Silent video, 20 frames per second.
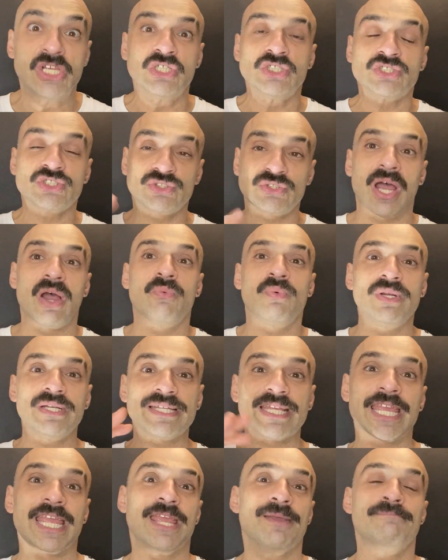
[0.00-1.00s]
so I will
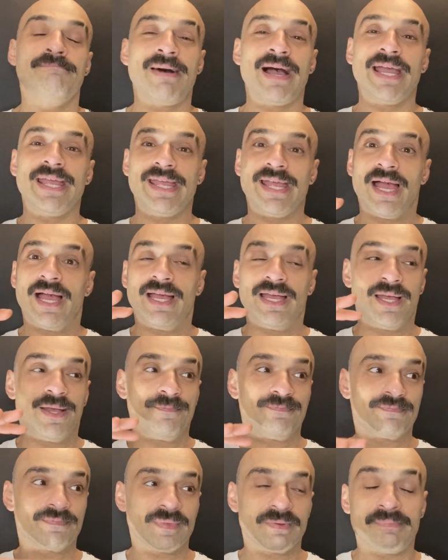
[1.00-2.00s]
keep
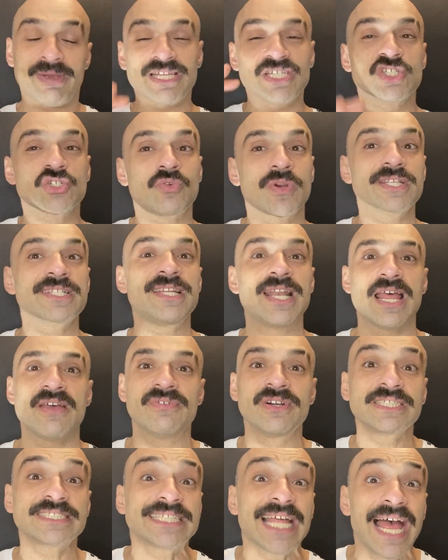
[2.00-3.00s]
my stress
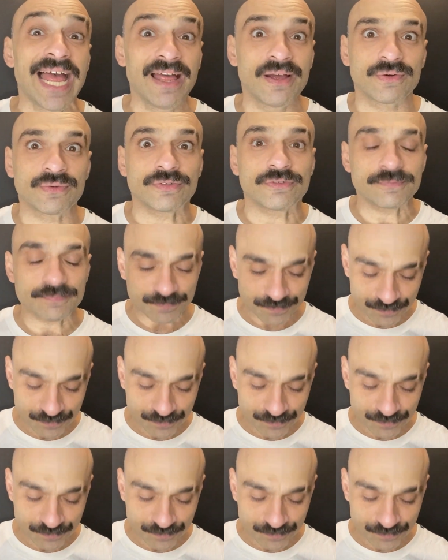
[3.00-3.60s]
level down.